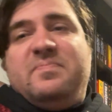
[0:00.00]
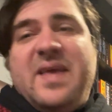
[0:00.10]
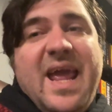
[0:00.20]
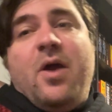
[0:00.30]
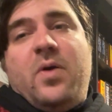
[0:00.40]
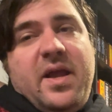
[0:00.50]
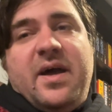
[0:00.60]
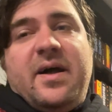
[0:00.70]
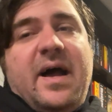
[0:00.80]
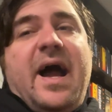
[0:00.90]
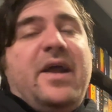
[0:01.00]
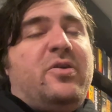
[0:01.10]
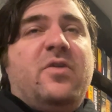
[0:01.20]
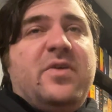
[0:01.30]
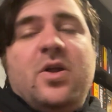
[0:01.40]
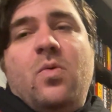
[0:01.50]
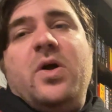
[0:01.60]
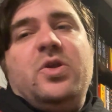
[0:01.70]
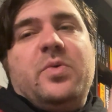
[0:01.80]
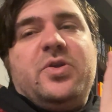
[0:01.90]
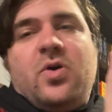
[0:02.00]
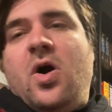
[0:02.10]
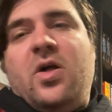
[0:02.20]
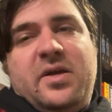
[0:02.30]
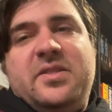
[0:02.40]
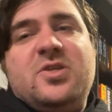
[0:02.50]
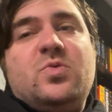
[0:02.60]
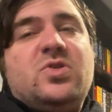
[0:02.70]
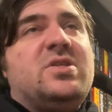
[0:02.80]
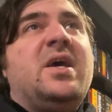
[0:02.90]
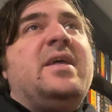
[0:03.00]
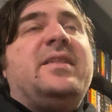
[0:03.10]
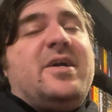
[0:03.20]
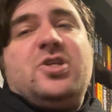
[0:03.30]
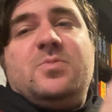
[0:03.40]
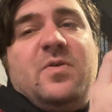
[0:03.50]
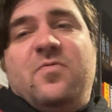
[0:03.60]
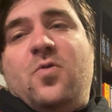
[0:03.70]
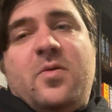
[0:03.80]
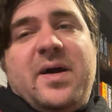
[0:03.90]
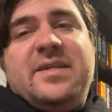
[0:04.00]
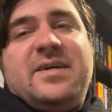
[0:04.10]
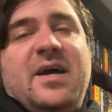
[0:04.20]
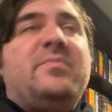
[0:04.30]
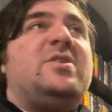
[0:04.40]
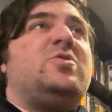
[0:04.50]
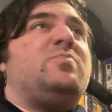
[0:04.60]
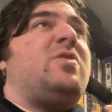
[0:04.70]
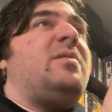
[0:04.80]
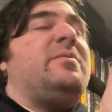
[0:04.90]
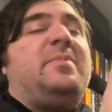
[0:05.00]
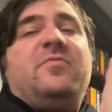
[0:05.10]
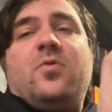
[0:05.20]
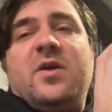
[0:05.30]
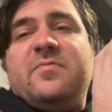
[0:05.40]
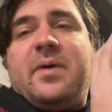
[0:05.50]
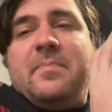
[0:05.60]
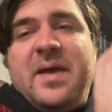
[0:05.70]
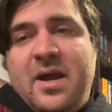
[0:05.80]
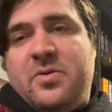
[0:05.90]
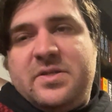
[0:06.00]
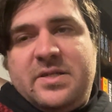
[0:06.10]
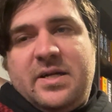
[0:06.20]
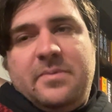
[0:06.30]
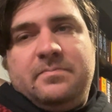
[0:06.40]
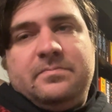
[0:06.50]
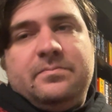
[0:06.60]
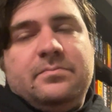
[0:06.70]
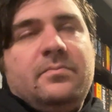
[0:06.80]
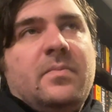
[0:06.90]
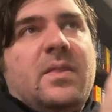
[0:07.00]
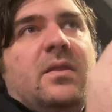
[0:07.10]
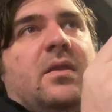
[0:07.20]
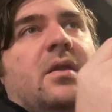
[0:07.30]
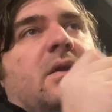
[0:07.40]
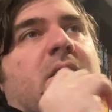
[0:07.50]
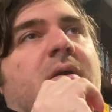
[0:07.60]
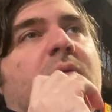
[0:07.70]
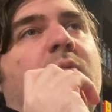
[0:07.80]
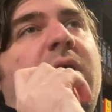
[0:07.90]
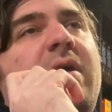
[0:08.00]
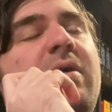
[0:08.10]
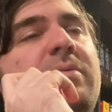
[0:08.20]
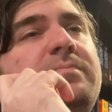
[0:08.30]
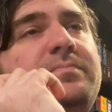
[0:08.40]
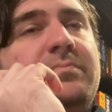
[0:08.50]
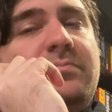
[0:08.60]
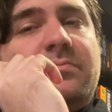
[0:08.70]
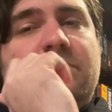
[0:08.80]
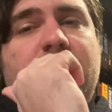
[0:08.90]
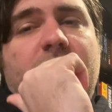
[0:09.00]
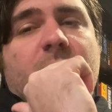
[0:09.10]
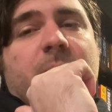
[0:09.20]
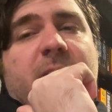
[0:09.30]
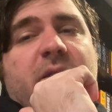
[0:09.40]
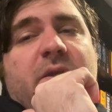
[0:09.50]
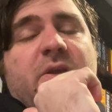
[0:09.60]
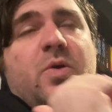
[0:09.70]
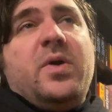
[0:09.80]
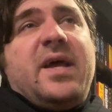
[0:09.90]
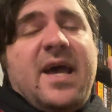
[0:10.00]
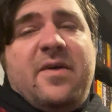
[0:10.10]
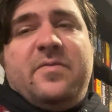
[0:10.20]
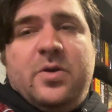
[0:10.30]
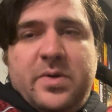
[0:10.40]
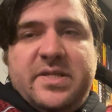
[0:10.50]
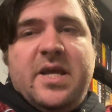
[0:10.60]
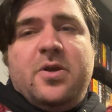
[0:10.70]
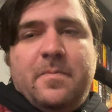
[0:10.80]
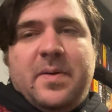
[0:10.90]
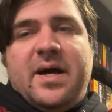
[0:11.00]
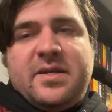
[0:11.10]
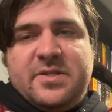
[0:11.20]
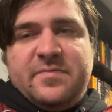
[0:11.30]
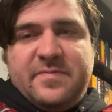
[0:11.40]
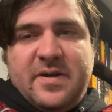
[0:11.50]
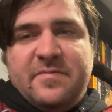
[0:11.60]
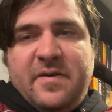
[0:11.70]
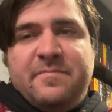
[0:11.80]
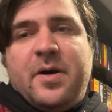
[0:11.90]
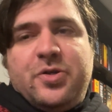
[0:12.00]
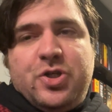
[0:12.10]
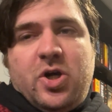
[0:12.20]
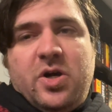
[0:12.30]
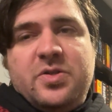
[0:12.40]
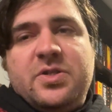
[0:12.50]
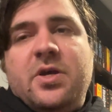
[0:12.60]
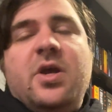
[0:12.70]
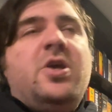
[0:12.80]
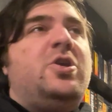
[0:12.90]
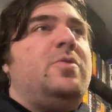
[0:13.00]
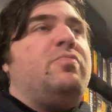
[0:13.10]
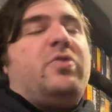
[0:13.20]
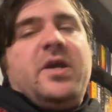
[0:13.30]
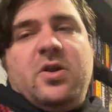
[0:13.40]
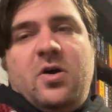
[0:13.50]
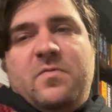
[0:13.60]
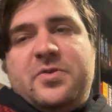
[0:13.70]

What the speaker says: area. I don't even know what you would call it. This was not just before my time. This was probably before even my parents' time, where you would take your box of punch cards, you'd bring it over